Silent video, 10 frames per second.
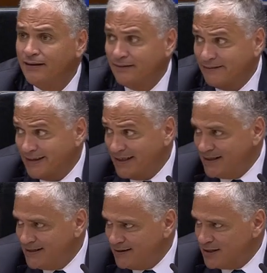
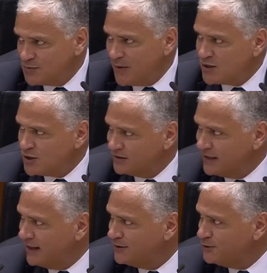A special
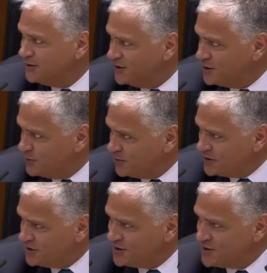thank to the
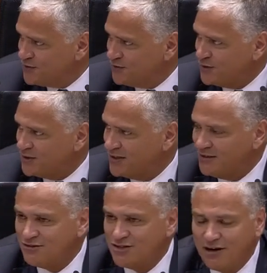interpreters for
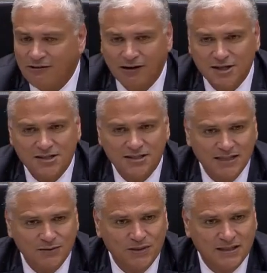their
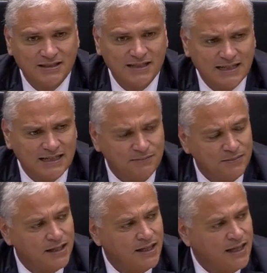generosity with the time,
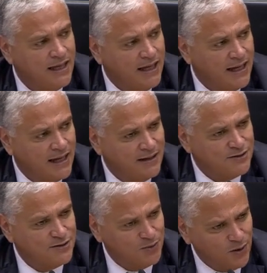and
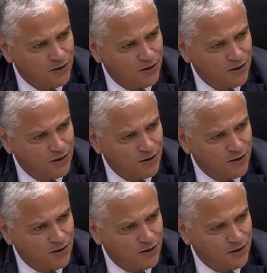to all